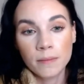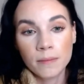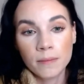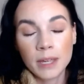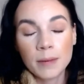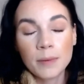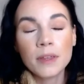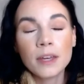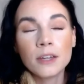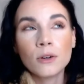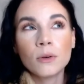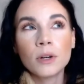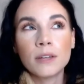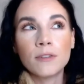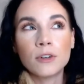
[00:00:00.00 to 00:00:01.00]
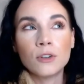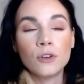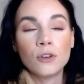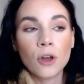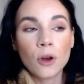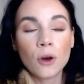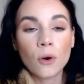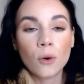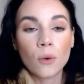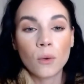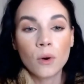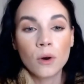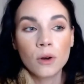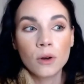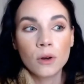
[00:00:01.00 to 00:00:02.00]
Maybe they don't even
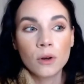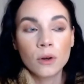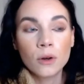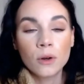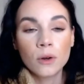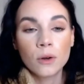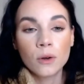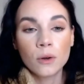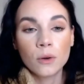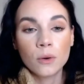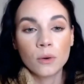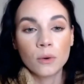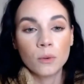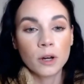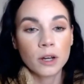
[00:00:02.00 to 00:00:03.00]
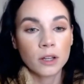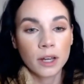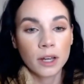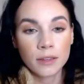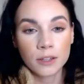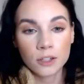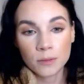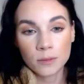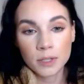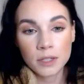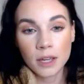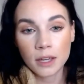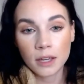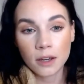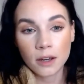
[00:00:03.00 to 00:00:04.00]
know what client they should be
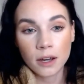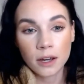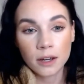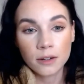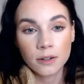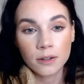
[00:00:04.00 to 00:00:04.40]
taking on,